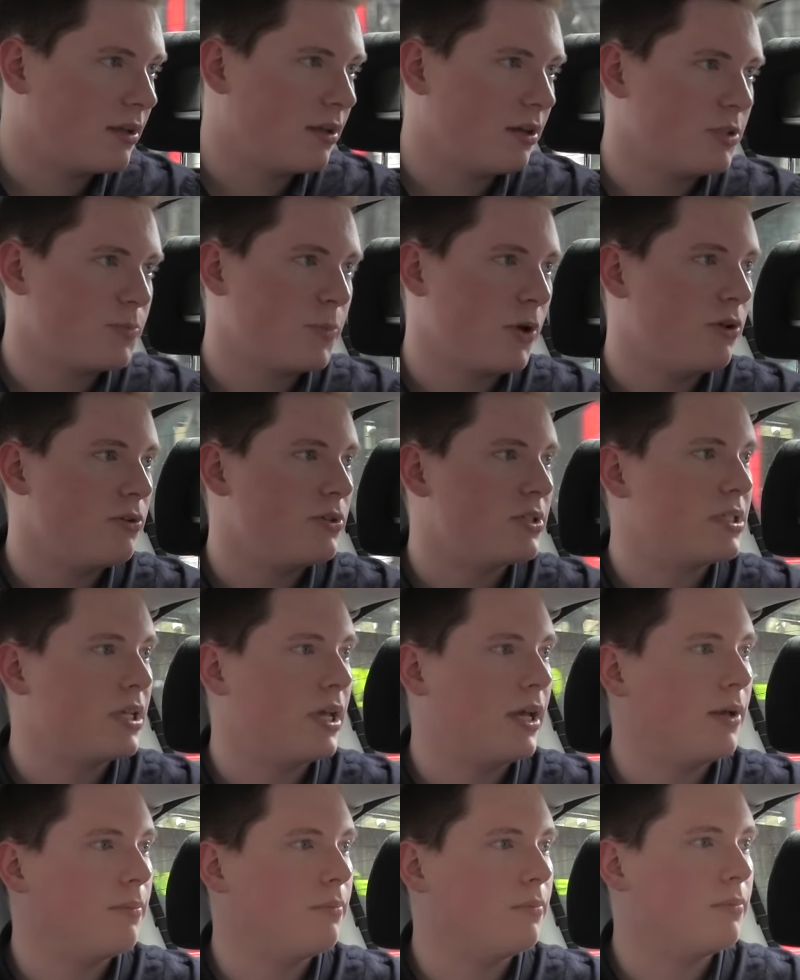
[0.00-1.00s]
I suppose,
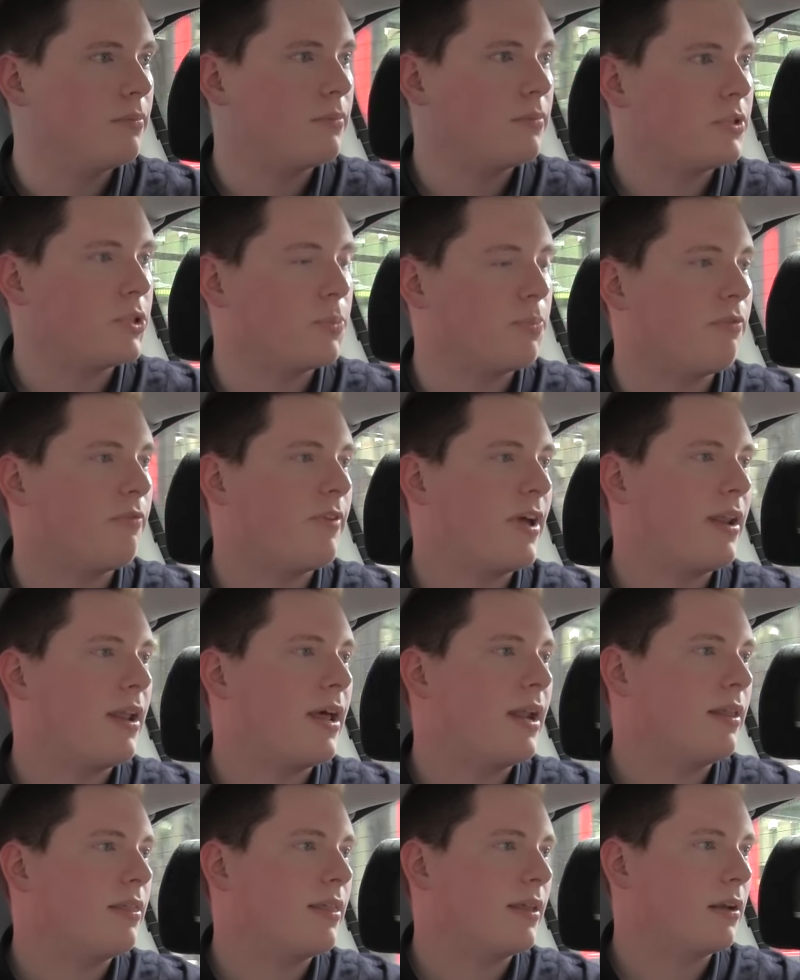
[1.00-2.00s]
to prevent
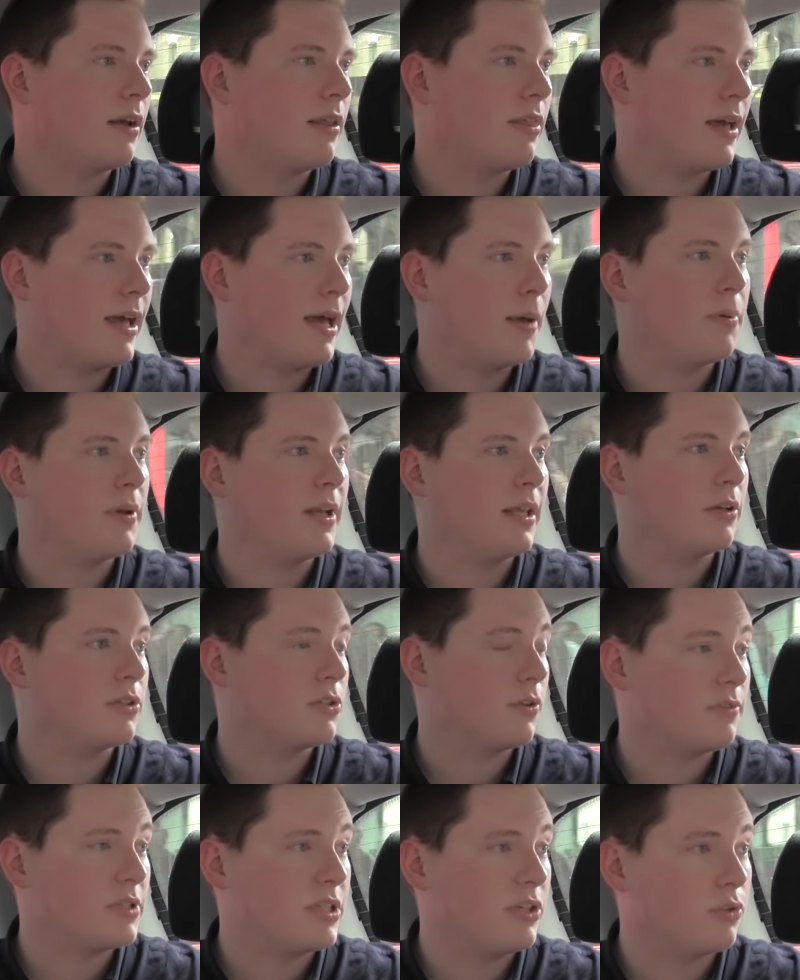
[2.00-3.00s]
anything like that happening,
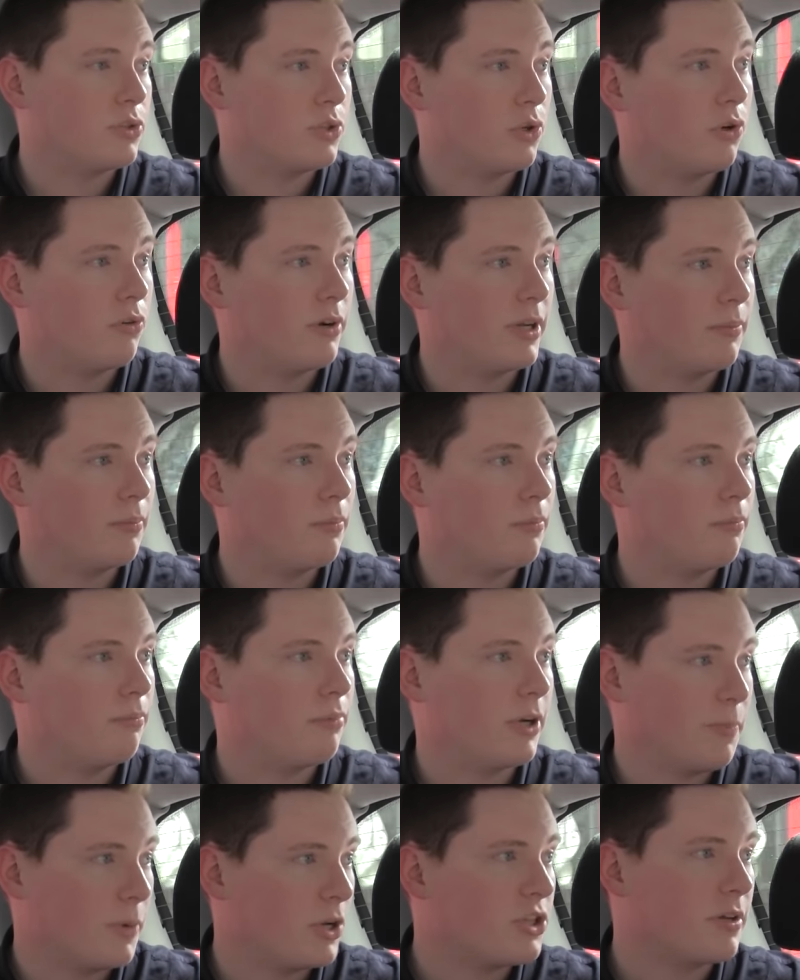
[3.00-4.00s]
because obviously you're touring
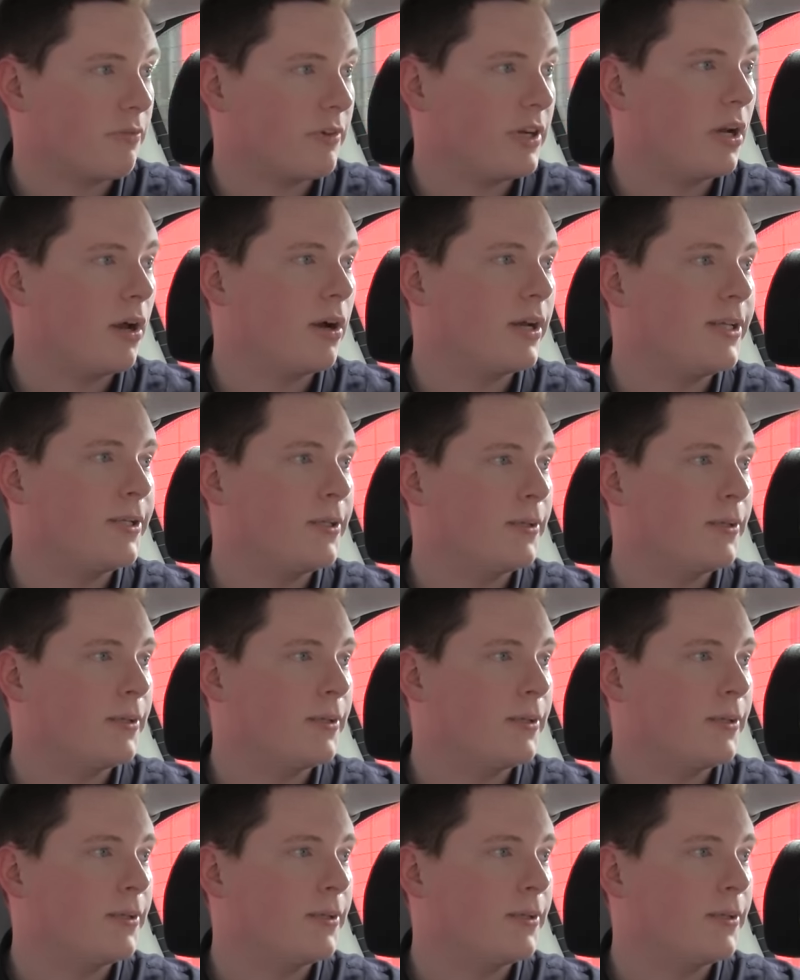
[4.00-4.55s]
pretty much every night?